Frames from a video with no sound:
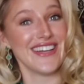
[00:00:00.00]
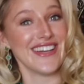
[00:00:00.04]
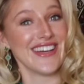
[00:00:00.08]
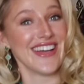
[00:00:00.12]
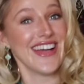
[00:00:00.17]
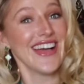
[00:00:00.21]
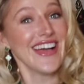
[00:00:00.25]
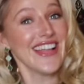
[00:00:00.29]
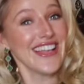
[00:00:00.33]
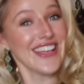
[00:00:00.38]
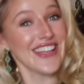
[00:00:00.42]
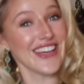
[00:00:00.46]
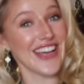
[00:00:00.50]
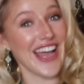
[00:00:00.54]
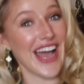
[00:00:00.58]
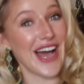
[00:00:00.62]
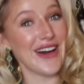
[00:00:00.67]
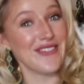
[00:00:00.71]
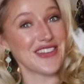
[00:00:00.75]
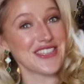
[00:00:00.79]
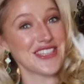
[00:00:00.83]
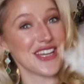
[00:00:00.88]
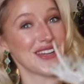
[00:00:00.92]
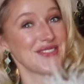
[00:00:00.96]
Look at how
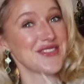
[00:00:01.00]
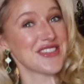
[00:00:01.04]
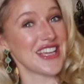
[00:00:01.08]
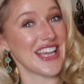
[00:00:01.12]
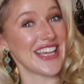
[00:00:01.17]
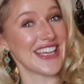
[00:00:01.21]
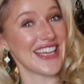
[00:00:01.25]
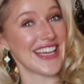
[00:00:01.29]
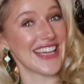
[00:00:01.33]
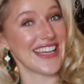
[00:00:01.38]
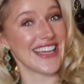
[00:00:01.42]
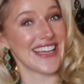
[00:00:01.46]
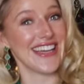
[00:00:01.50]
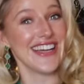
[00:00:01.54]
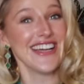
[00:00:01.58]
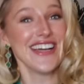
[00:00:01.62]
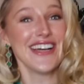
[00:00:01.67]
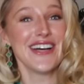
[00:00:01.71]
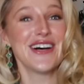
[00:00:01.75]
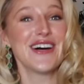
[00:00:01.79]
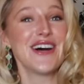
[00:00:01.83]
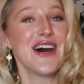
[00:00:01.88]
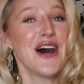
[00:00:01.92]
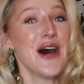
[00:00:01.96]
much I'm shaking. But
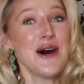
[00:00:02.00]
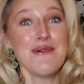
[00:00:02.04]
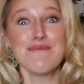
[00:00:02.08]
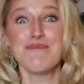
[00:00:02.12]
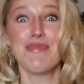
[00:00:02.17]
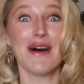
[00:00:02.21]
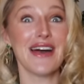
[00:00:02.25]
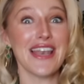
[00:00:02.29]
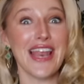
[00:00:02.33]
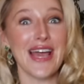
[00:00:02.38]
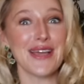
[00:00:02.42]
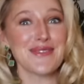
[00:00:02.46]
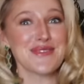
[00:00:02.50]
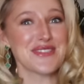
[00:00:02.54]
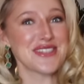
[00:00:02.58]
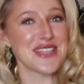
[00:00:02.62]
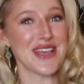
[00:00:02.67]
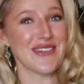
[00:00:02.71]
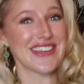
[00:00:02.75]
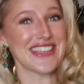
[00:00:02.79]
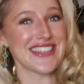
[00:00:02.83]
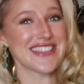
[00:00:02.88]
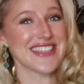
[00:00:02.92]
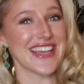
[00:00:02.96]
I'm so
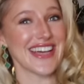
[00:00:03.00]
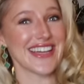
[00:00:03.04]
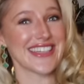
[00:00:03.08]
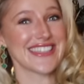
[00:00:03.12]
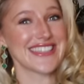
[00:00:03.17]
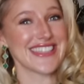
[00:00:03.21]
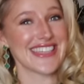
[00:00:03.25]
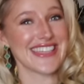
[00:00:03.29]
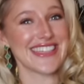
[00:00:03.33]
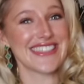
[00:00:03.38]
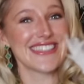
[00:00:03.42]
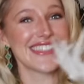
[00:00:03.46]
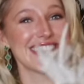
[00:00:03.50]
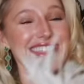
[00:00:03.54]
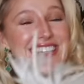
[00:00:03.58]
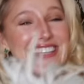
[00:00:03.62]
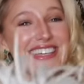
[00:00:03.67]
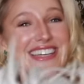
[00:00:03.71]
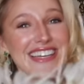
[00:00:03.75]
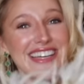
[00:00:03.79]
excited.